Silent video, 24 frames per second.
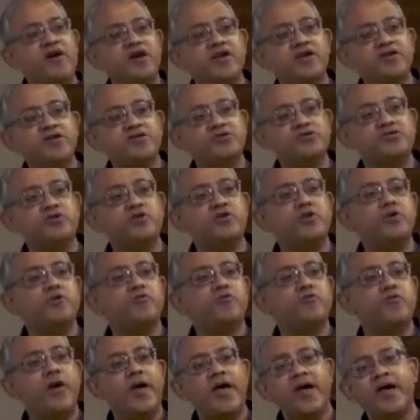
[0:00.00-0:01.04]
understood
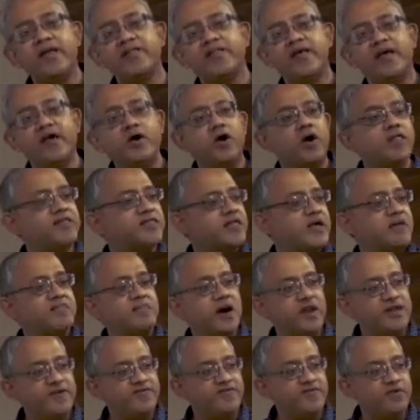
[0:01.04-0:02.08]
where they got their
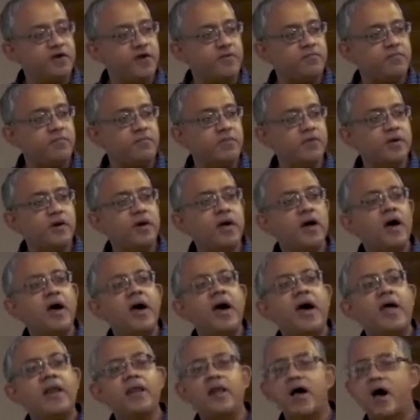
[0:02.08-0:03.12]
money from
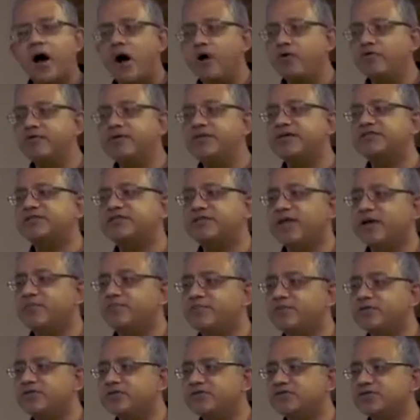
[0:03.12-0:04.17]
and how these
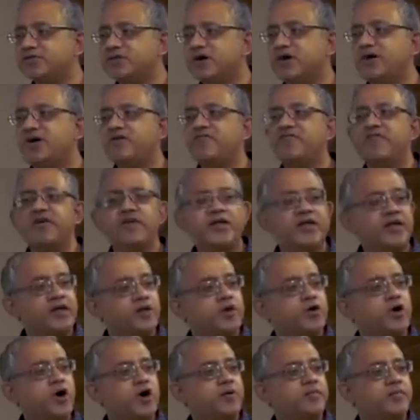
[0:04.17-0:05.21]
temples served an
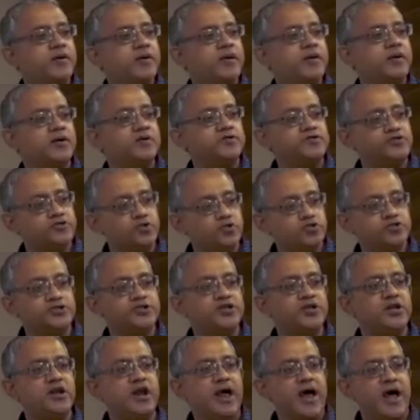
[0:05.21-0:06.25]
economic,
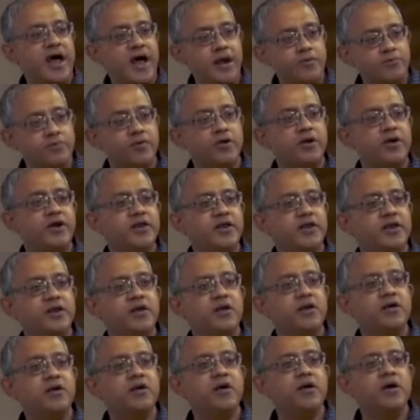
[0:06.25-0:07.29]
social, and
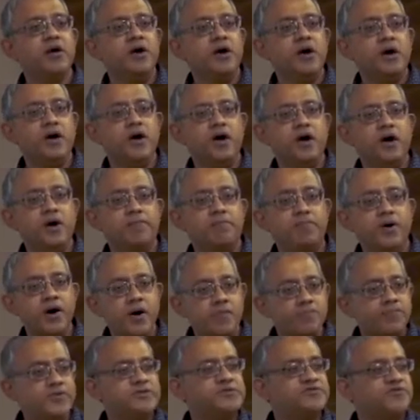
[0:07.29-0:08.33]
political
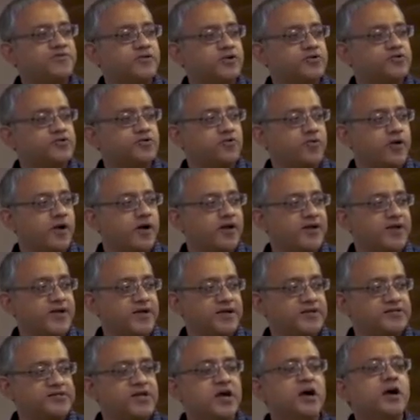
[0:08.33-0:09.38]
purpose for the Chola
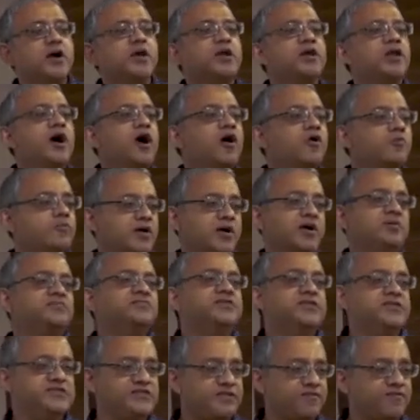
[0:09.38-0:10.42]
kings, now it becomes
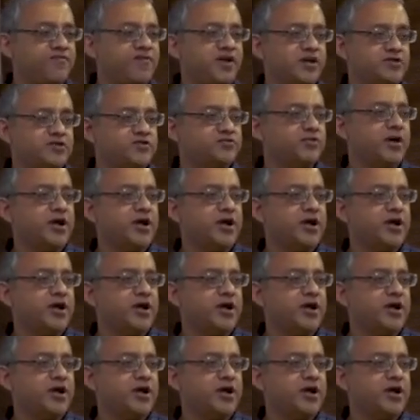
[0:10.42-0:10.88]
easy for us to